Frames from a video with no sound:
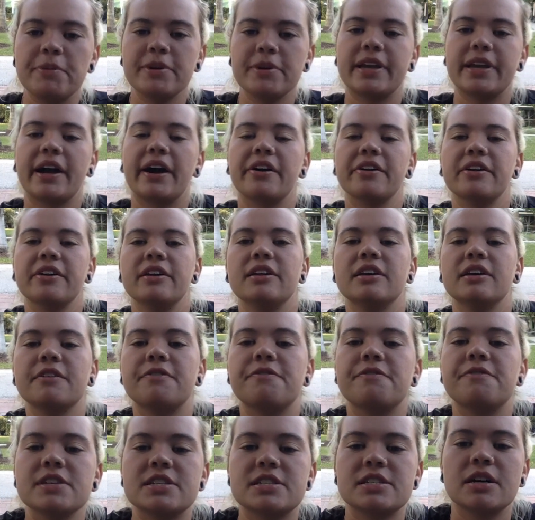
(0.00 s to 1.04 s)
be counted
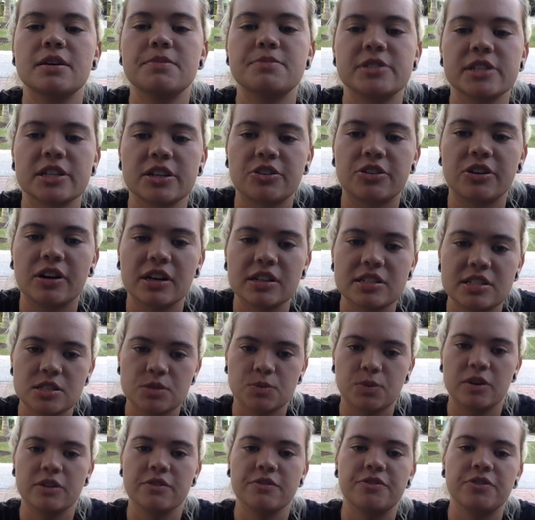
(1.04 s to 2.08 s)
if the subject crosses
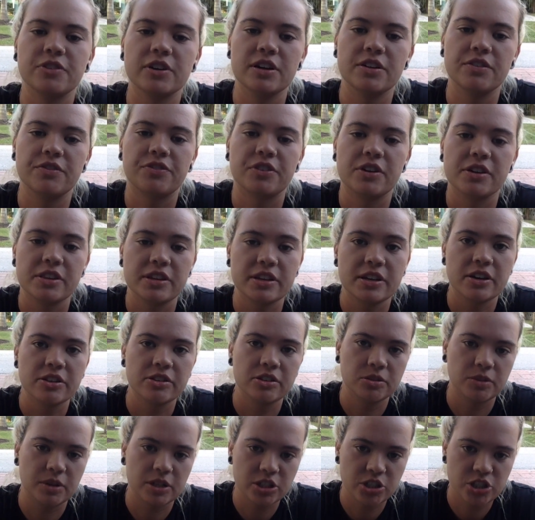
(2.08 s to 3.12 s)
one foot in front of the
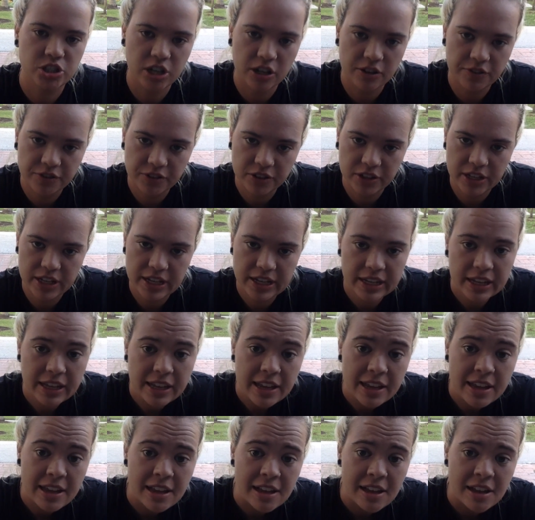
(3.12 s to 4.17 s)
other while shuffling,
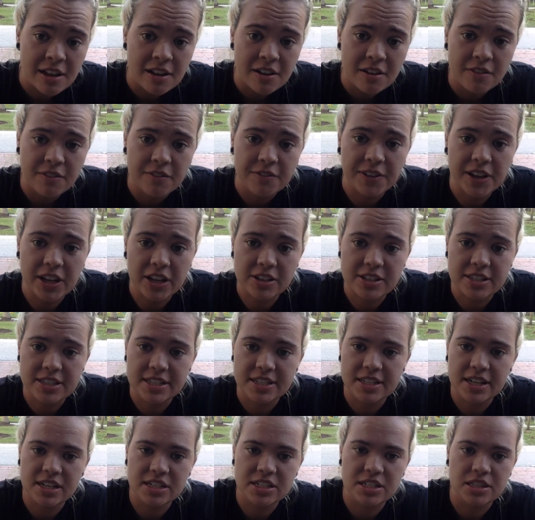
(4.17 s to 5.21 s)
fails to
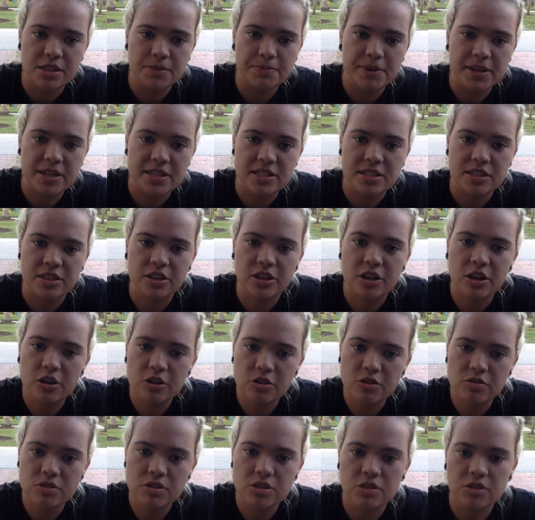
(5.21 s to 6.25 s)
touch the base of the
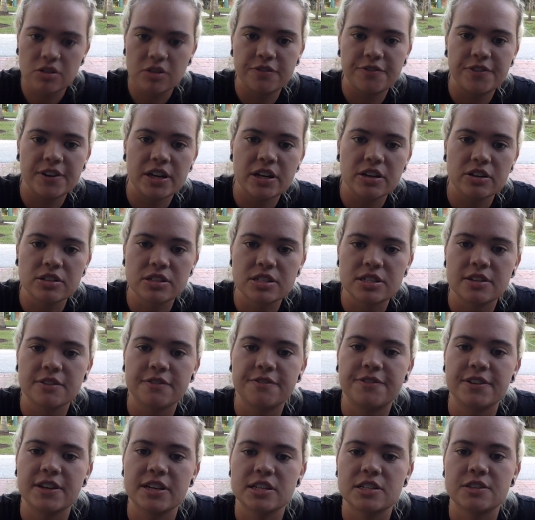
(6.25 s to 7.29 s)
cones, or fails to
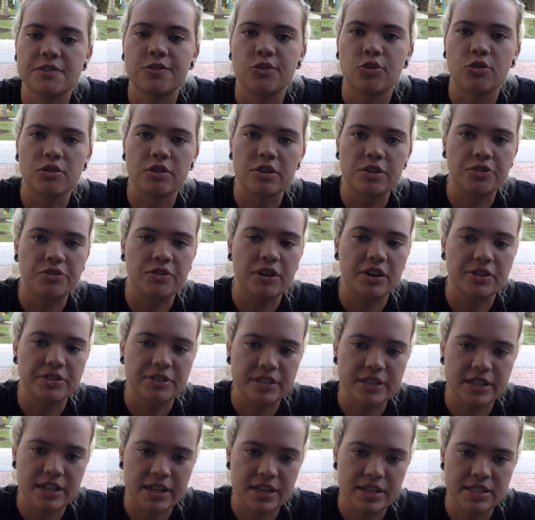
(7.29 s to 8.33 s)
face forward throughout the
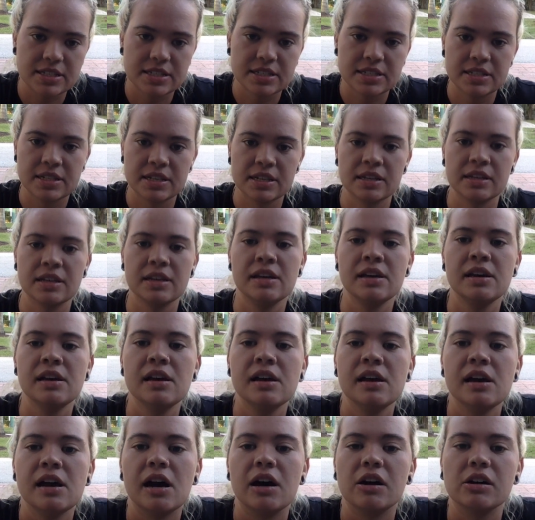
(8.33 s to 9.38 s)
test.
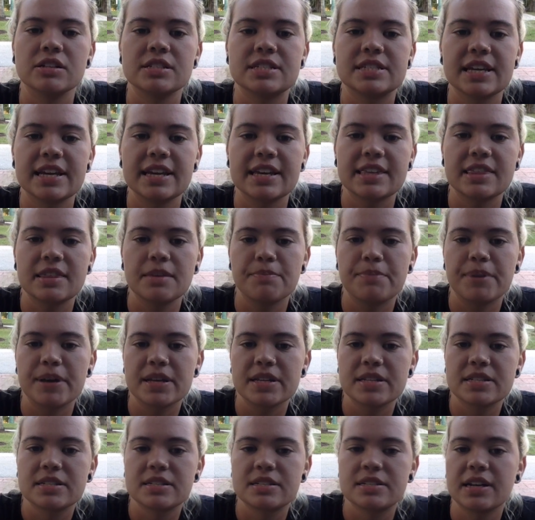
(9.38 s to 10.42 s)
I'll take the
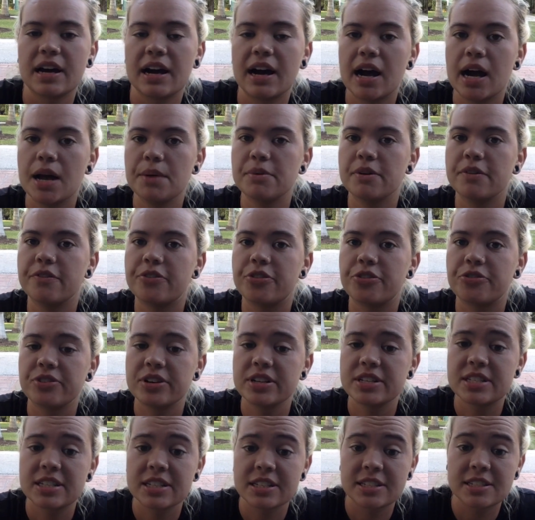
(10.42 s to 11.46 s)
best time of
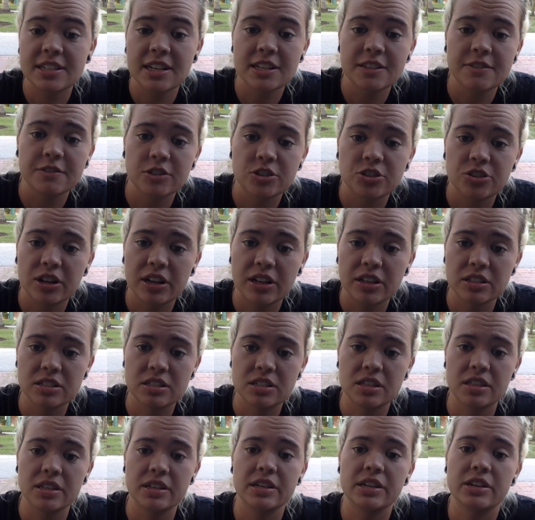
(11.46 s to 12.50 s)
3 successful
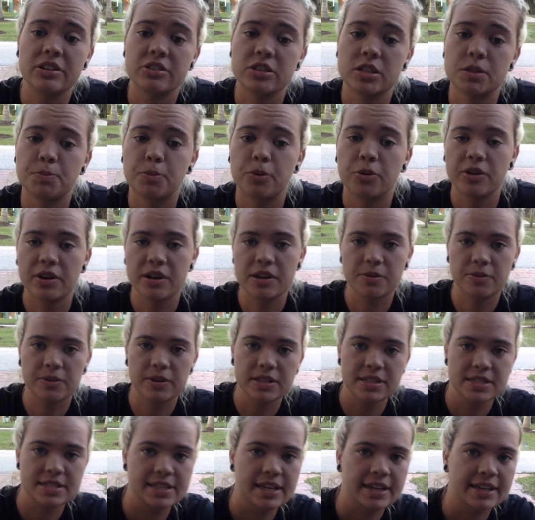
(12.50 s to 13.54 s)
trials to the nearest
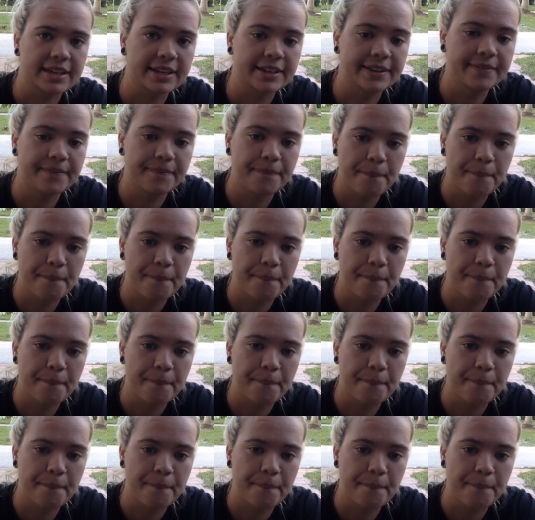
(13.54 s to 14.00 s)
0.1 second.